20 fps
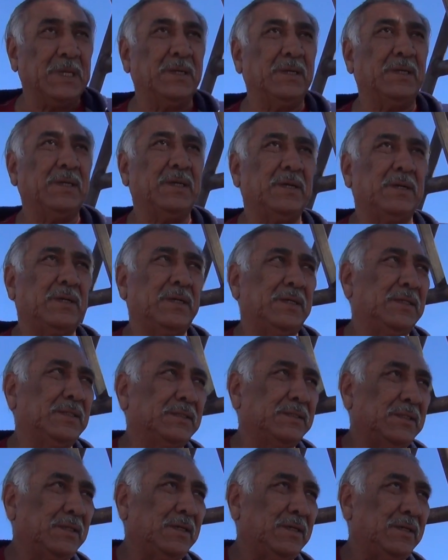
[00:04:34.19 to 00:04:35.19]
Yeah,
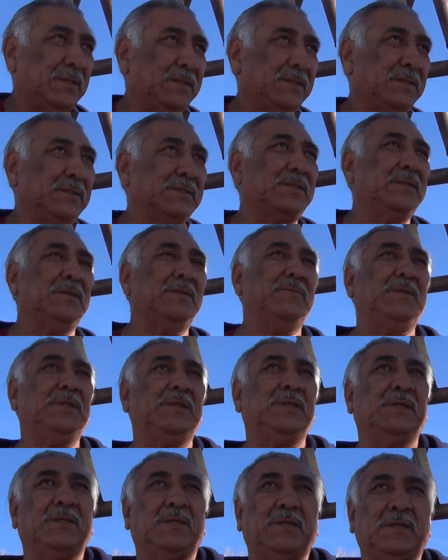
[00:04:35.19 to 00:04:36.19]
it's going to
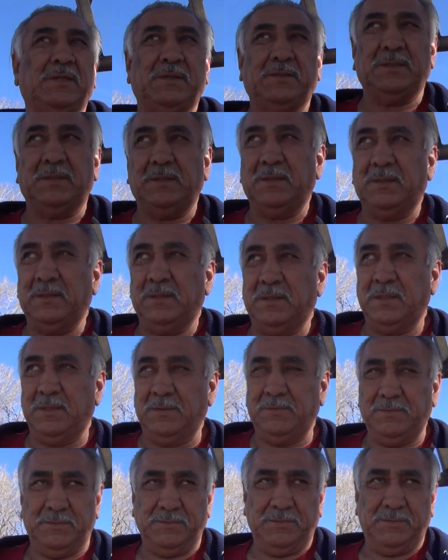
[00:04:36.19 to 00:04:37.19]
be
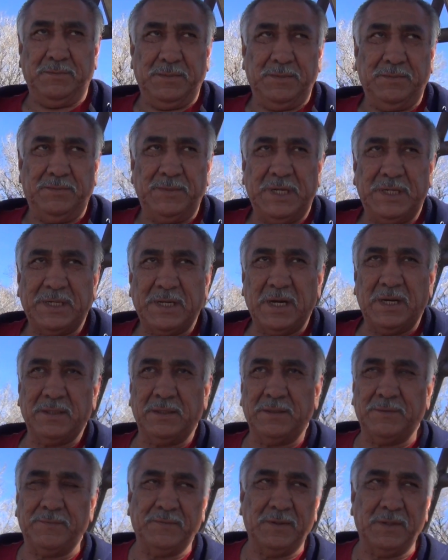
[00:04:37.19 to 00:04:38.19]
made out
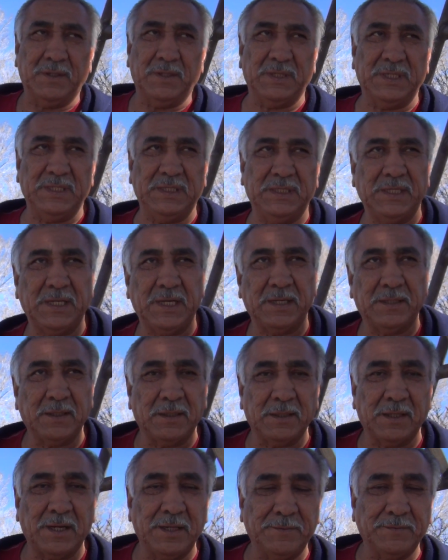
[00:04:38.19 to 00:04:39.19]
of Indiana
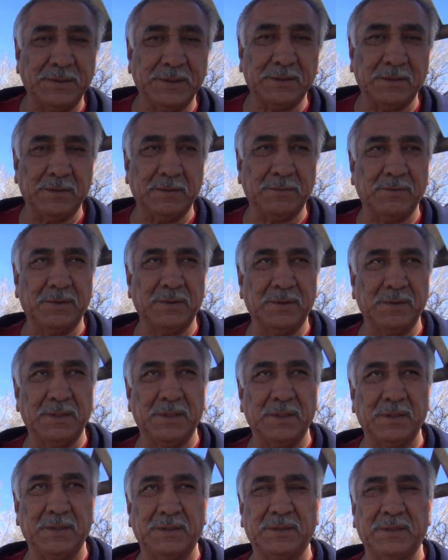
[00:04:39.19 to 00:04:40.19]
limestone, one of
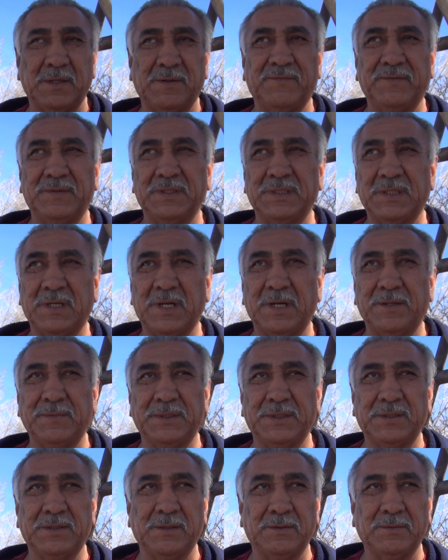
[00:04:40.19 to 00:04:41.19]
the toughest
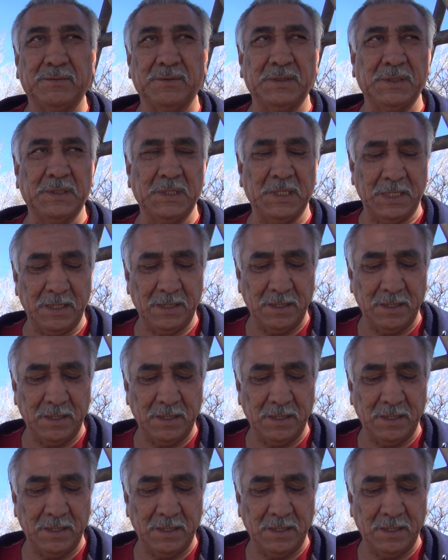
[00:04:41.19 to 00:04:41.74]
limestones,